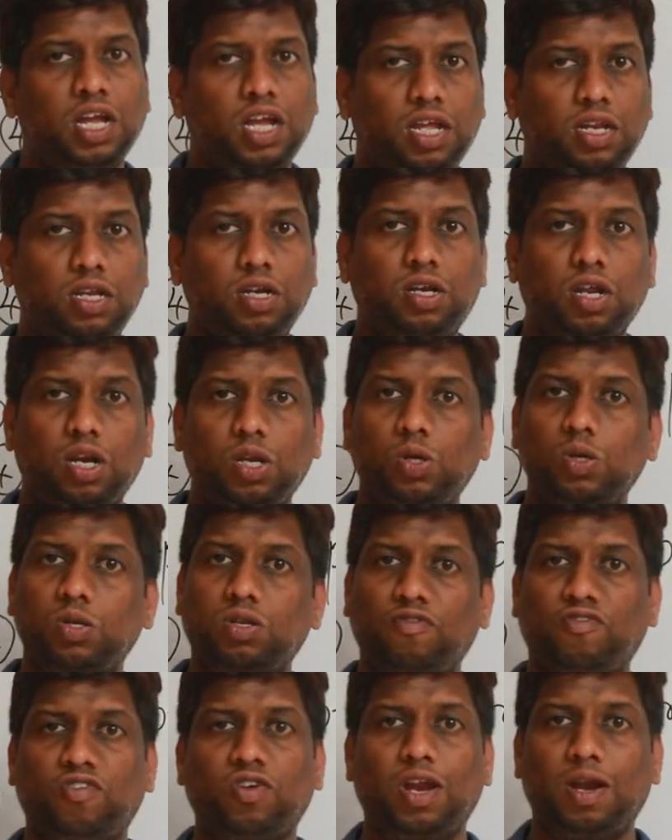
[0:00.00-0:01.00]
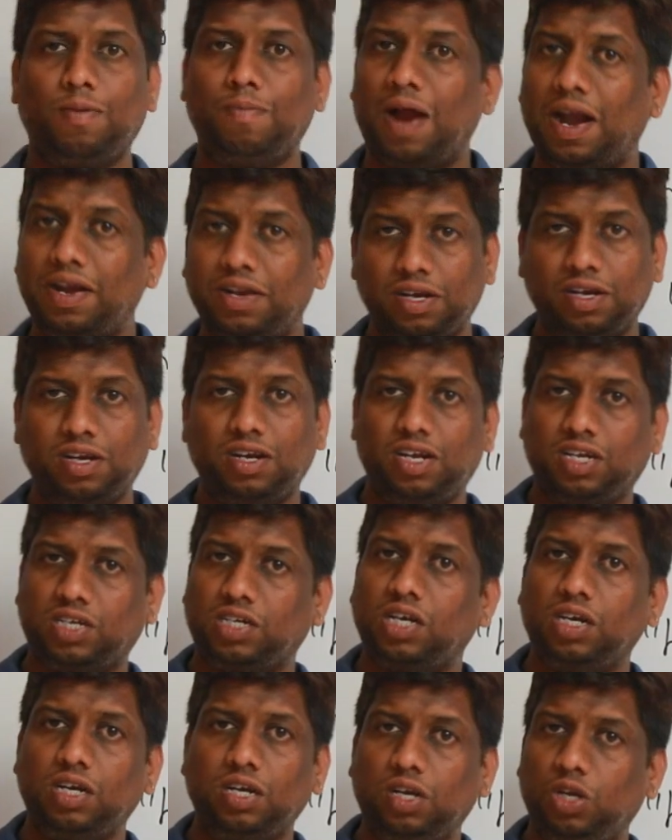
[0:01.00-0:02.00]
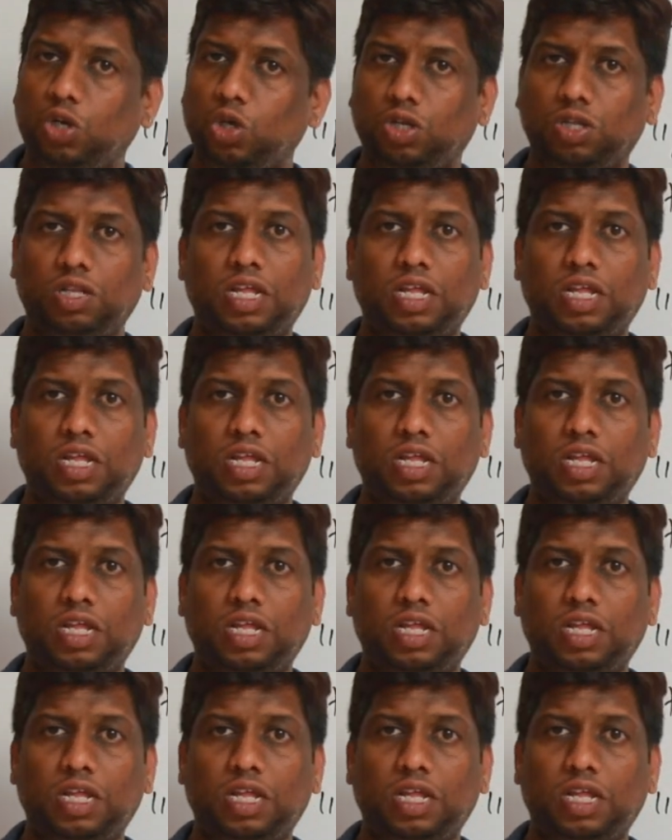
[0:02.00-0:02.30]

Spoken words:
In interviews, if you write bad indentation,